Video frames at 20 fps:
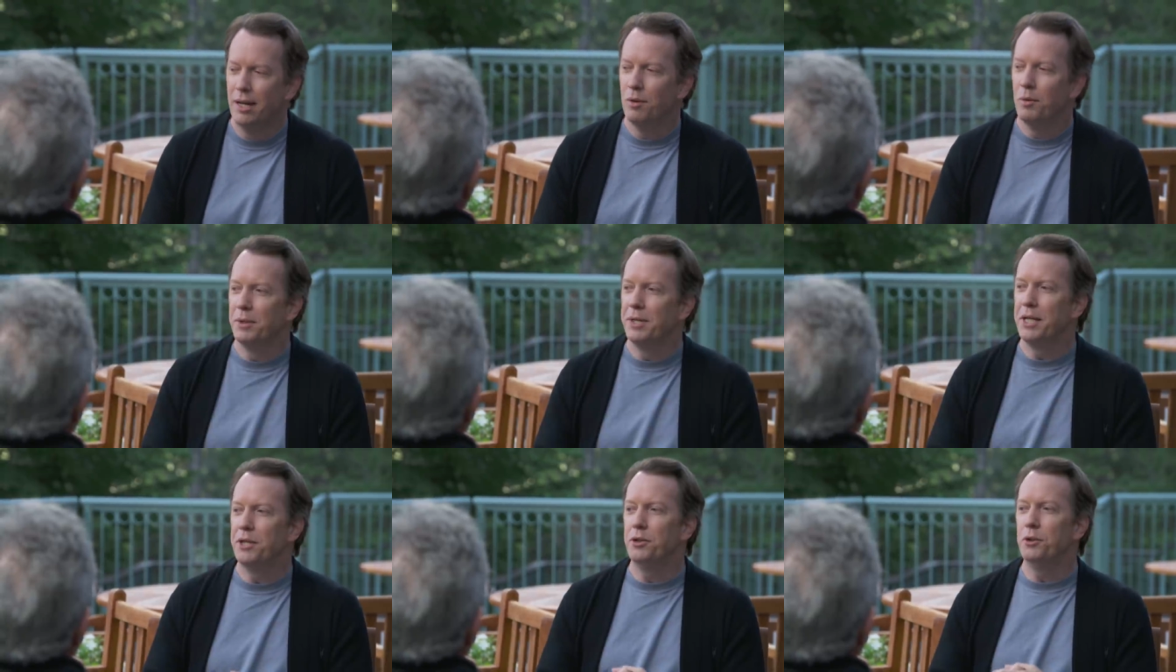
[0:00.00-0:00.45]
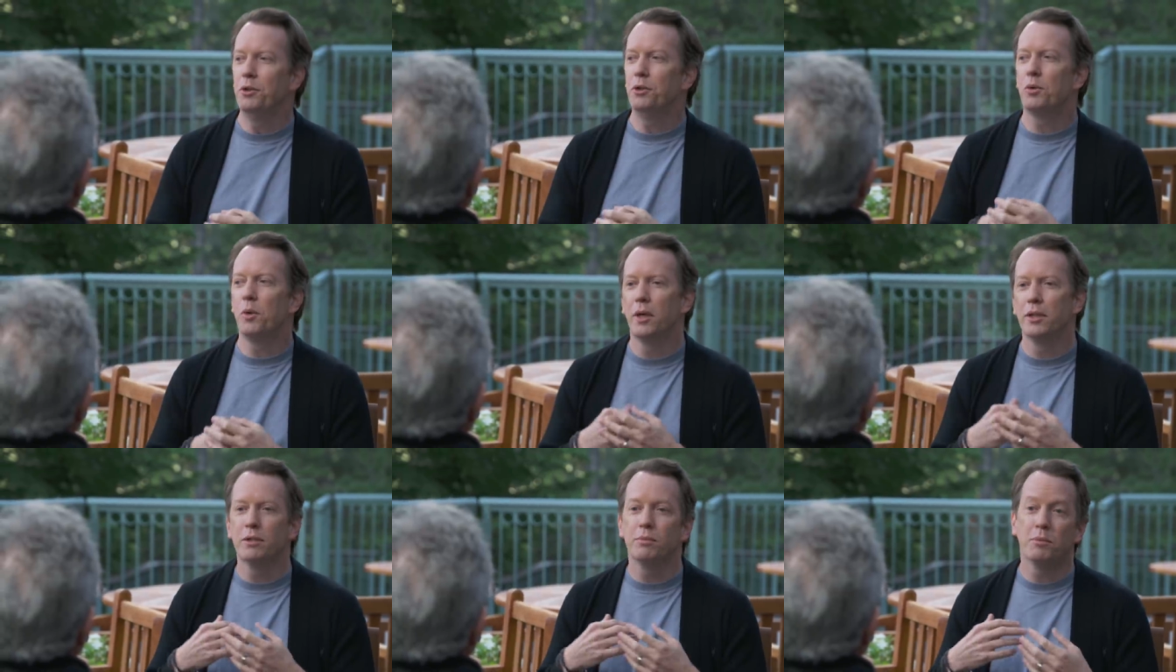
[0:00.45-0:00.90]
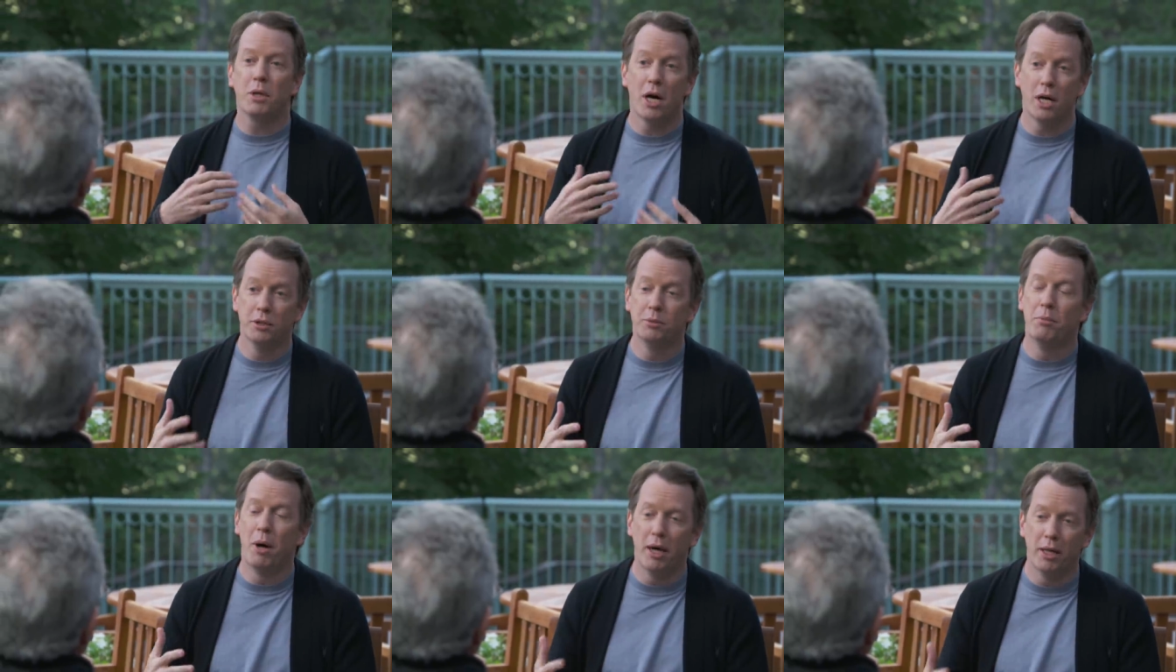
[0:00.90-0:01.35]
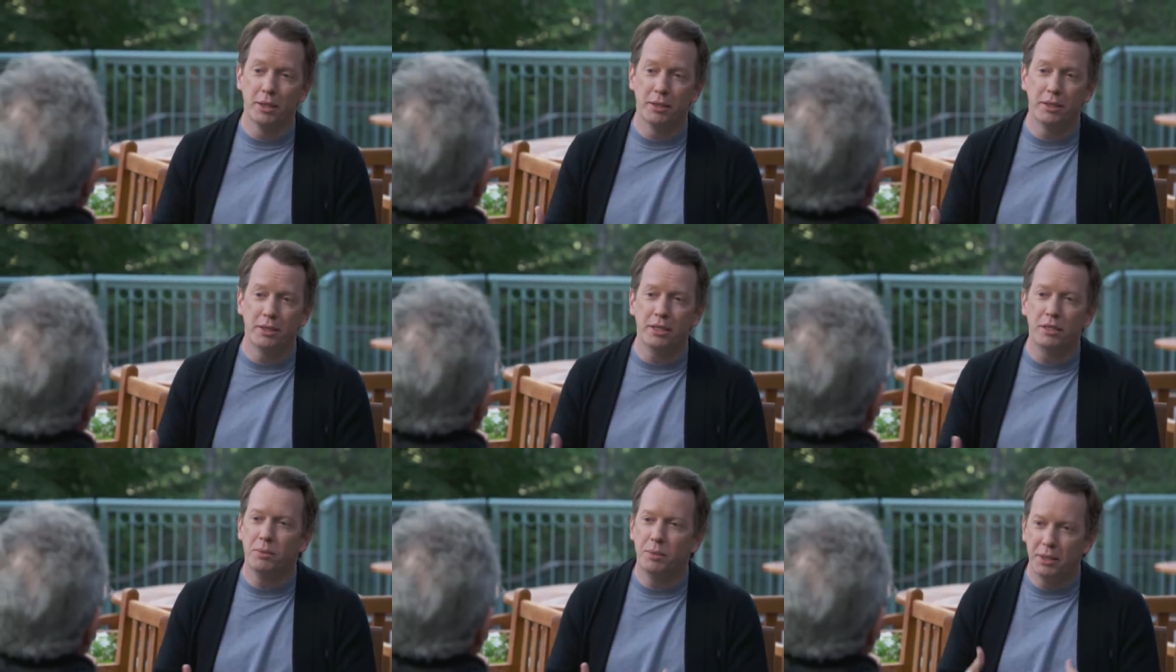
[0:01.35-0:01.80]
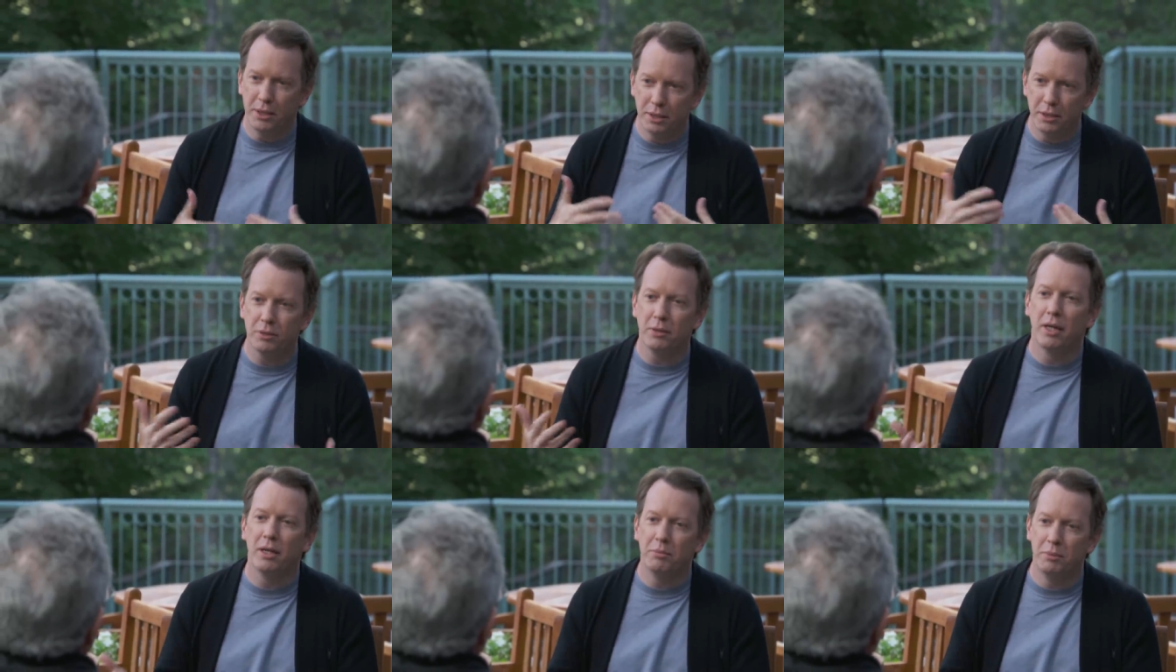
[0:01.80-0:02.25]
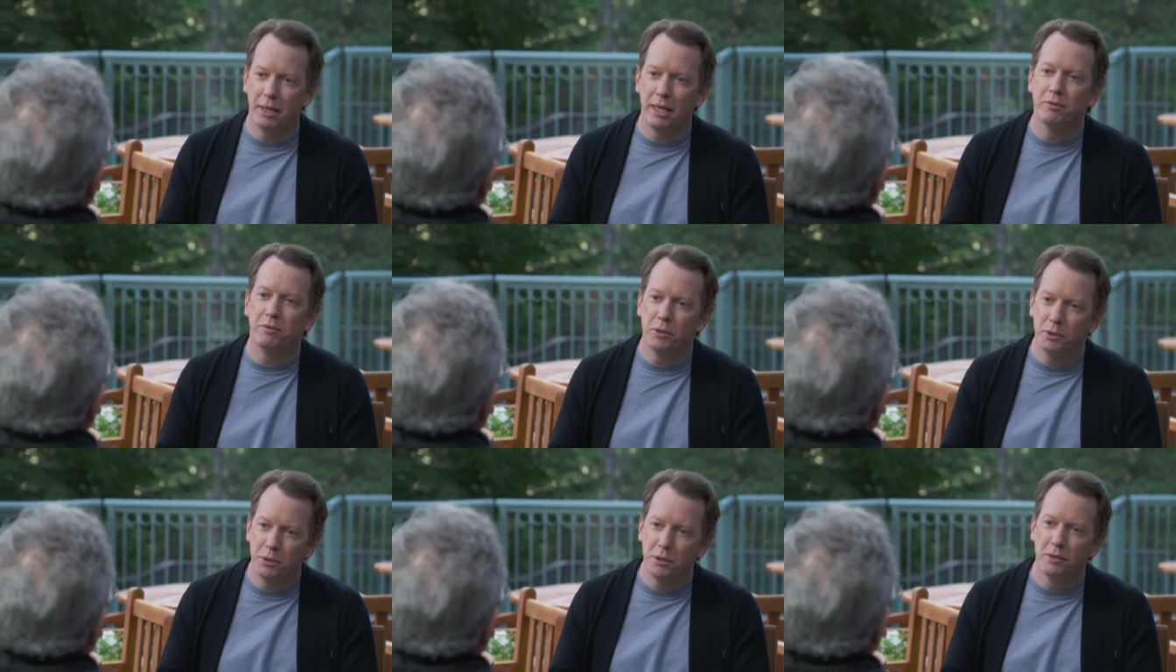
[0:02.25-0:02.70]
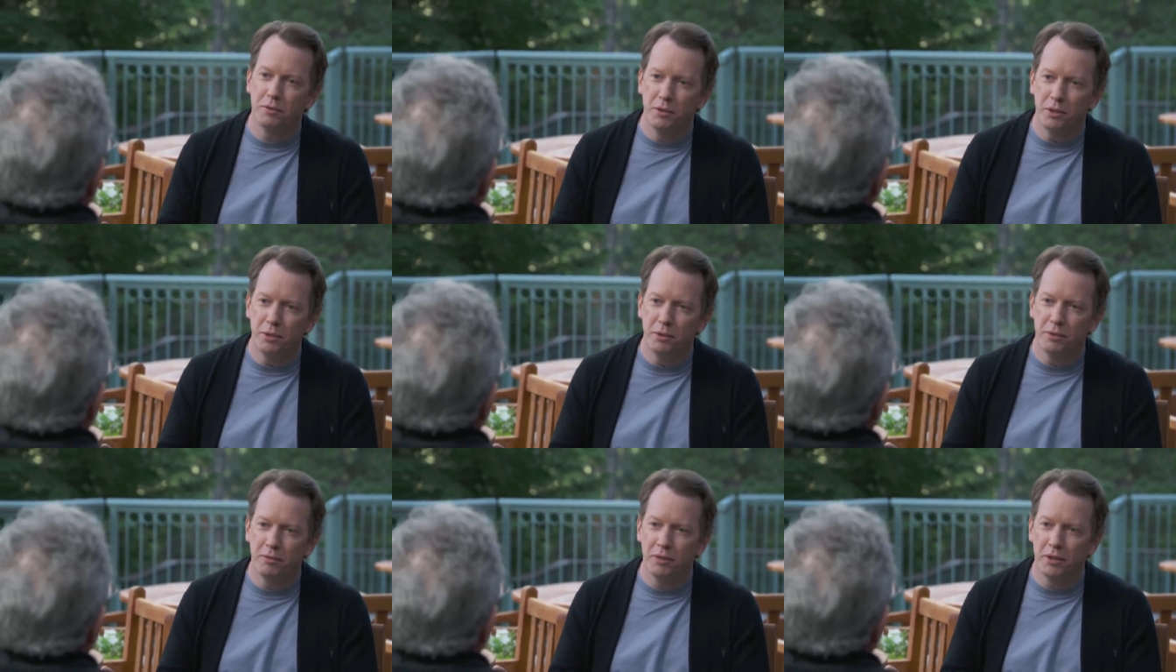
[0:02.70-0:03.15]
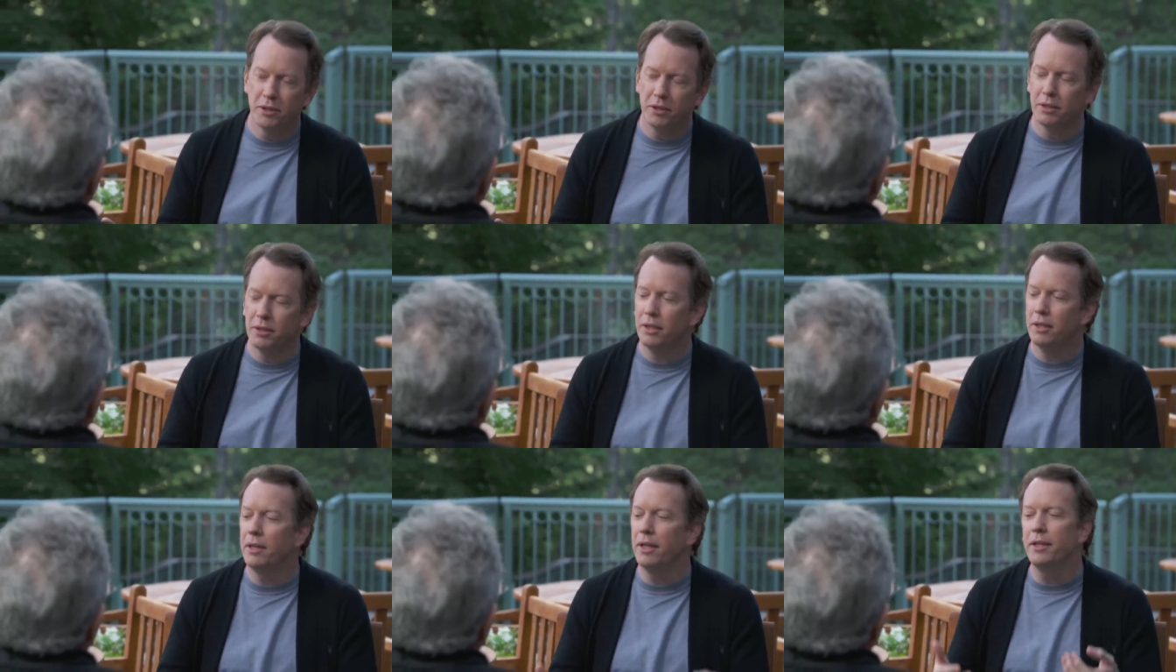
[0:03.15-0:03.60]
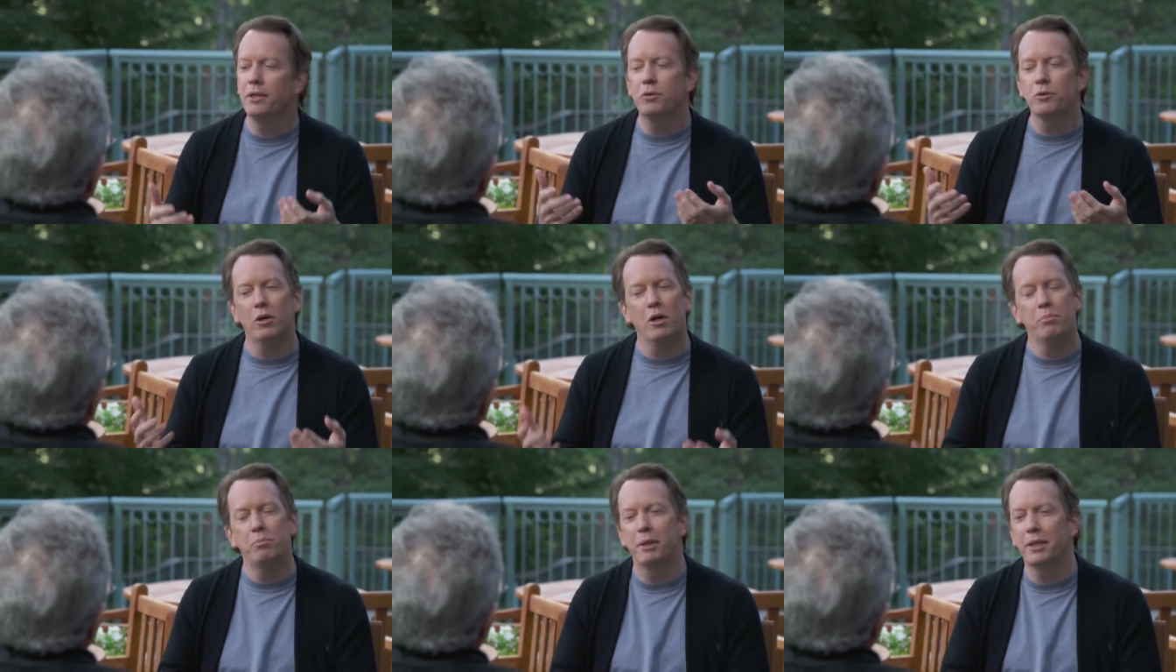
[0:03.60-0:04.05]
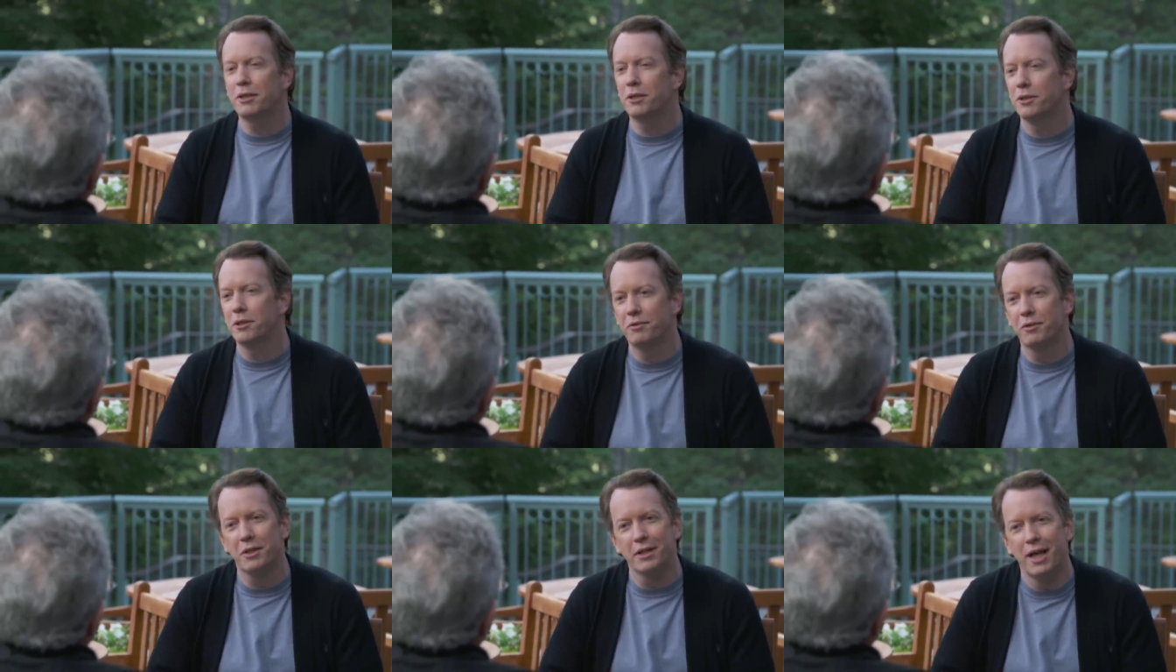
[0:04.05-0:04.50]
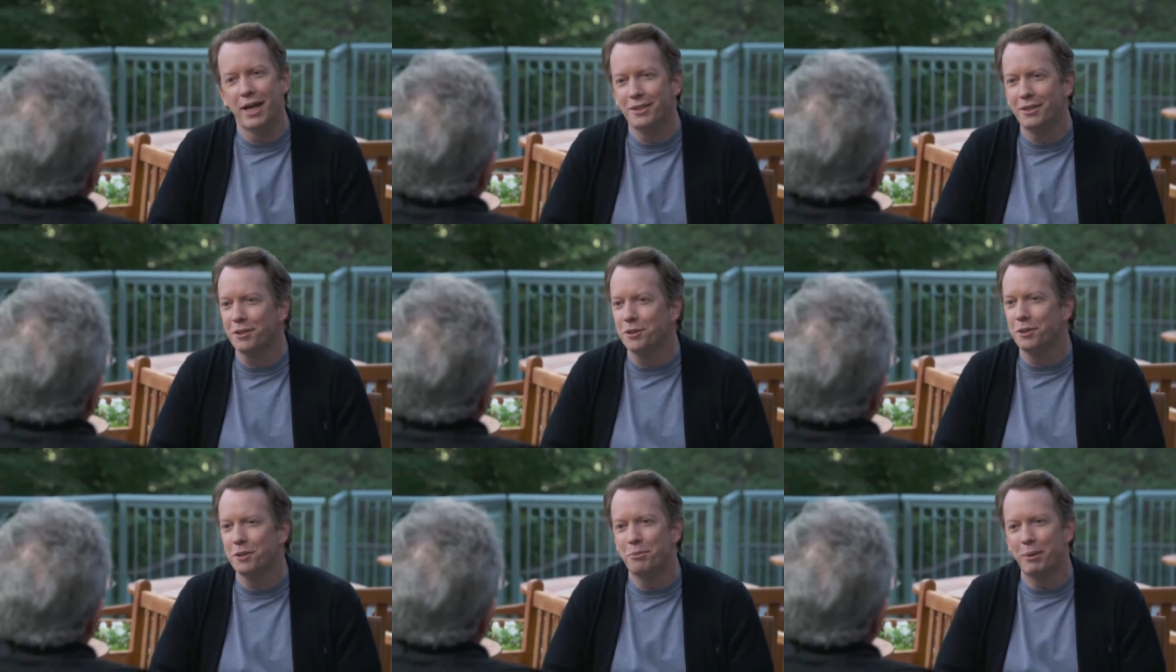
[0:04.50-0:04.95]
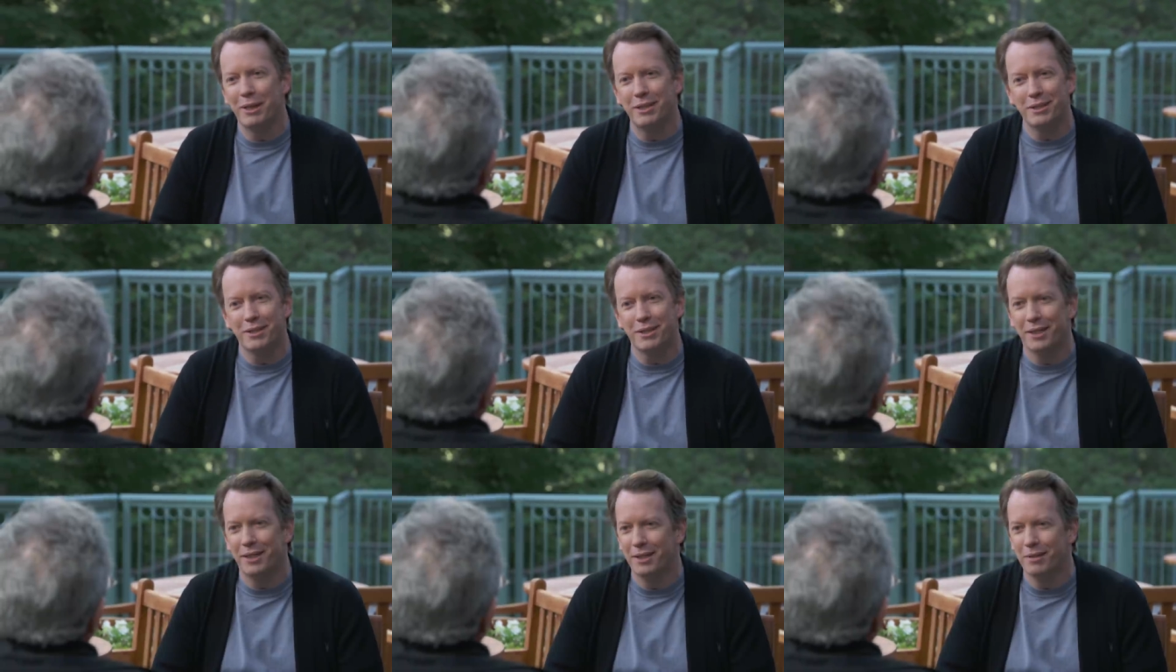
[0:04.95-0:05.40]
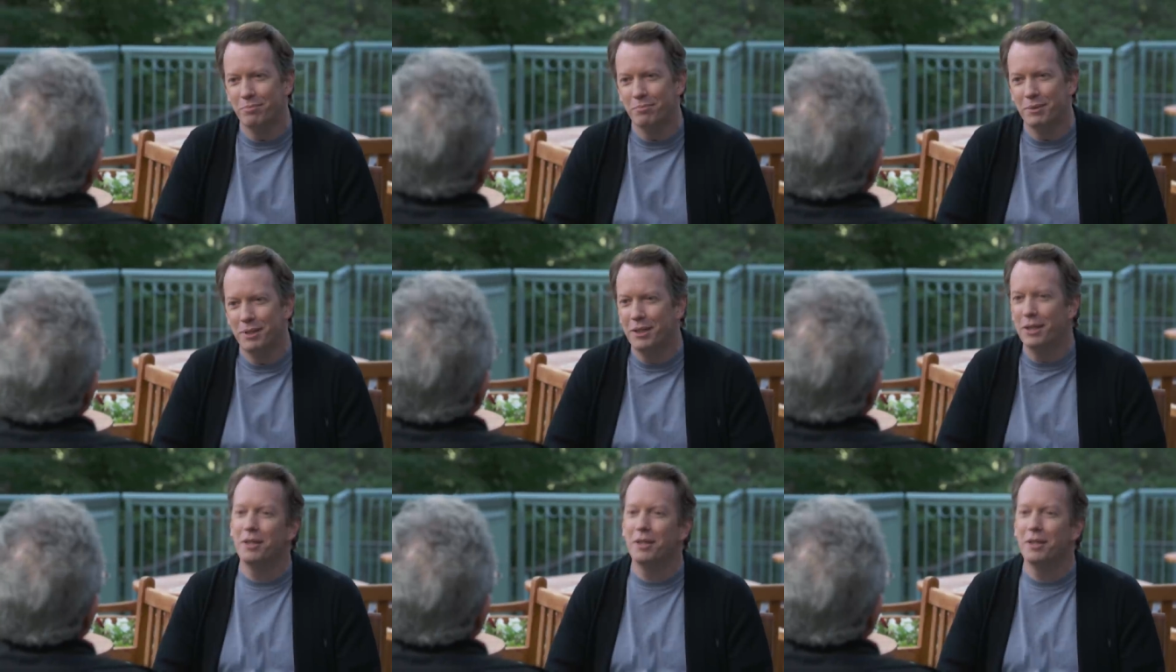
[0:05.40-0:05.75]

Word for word: when they do quantum cosmology, when they describe the evolution of the universe, they draw pictures of a classical space-time.